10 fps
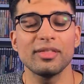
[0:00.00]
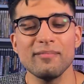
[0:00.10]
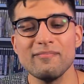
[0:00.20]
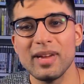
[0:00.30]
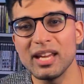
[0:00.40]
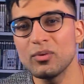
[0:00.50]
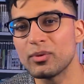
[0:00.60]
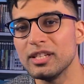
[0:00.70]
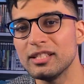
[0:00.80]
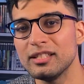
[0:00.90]
the main
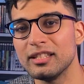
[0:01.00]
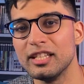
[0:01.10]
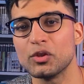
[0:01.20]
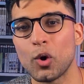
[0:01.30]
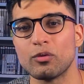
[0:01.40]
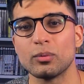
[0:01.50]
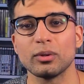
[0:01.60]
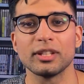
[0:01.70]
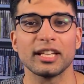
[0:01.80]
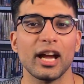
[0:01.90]
reason these
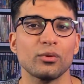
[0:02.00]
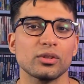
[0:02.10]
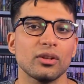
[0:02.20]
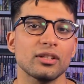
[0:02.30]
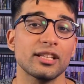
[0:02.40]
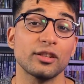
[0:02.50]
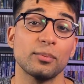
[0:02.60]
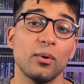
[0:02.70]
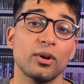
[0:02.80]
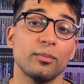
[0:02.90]
overworld encounters lost out to
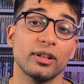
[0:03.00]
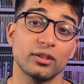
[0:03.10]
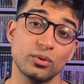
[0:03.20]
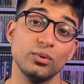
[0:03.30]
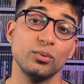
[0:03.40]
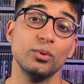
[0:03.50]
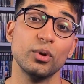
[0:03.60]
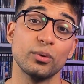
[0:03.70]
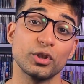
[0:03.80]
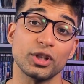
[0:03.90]
Pokemon like
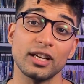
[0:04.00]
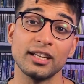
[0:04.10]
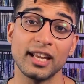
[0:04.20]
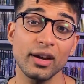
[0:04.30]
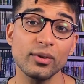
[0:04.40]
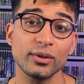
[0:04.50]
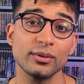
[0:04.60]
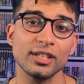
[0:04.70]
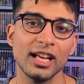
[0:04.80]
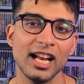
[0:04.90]
Sudowoodo and Shiny
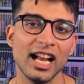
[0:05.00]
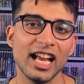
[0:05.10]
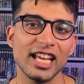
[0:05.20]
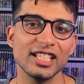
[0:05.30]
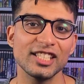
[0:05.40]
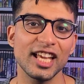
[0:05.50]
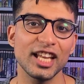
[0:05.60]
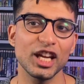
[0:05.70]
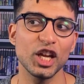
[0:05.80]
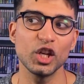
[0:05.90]
Gyarados is
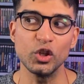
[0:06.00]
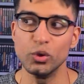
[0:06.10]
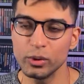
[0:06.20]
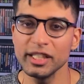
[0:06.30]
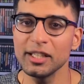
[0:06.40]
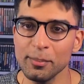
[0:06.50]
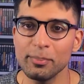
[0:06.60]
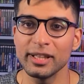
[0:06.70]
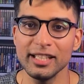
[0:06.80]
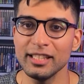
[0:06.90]
that you can
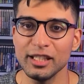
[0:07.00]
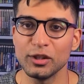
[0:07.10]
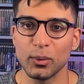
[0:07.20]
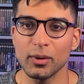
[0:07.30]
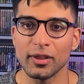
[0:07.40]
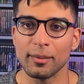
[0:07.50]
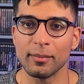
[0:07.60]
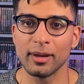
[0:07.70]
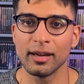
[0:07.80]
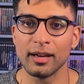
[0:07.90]
completely ignore them.
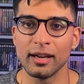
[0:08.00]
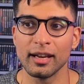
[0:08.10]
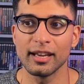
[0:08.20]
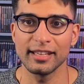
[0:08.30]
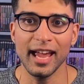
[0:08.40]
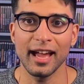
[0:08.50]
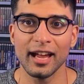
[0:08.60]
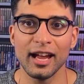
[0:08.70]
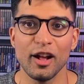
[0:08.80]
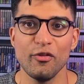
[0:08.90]
Yeah,
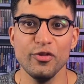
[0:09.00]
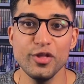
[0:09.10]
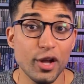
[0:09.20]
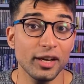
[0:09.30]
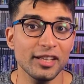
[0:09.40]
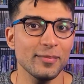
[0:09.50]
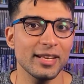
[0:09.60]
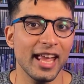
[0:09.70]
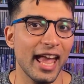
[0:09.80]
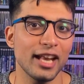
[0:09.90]
none of them
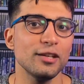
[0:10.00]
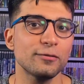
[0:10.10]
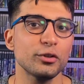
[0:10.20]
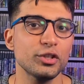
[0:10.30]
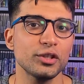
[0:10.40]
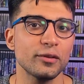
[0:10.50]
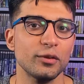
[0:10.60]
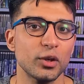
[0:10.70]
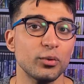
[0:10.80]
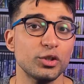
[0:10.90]
in any version of
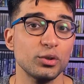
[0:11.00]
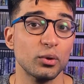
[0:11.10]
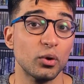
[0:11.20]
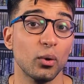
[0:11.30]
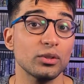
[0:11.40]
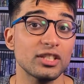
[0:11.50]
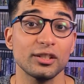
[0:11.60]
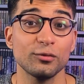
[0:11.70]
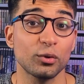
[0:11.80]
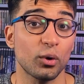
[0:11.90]
the original Gold,
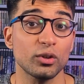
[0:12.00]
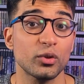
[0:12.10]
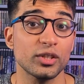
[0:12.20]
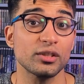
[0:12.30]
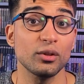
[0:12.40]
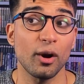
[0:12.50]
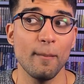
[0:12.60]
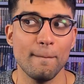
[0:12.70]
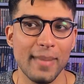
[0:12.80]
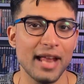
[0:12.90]
Silver, or Crystal are
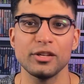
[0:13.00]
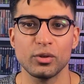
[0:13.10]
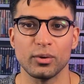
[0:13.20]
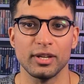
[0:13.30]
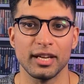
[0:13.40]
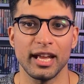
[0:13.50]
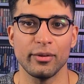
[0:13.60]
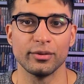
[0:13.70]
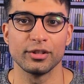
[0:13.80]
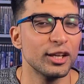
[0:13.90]
mandatory
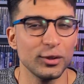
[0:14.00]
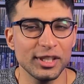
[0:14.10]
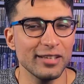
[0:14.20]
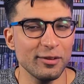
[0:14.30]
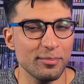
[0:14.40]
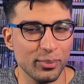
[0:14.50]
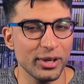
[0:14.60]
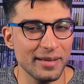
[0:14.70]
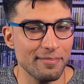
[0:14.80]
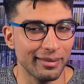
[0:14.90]
encounters. You're given
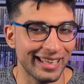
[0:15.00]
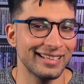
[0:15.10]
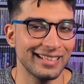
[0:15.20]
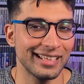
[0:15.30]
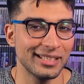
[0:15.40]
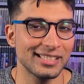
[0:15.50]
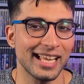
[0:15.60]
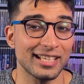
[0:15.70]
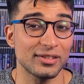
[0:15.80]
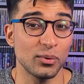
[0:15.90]
pretty blatant hints
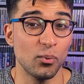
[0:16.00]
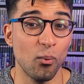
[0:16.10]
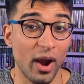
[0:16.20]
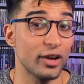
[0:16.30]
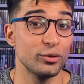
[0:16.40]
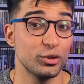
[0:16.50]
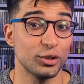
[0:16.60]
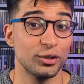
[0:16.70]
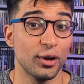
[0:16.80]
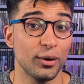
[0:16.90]
as to where you
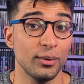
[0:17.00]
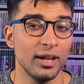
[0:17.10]
should go.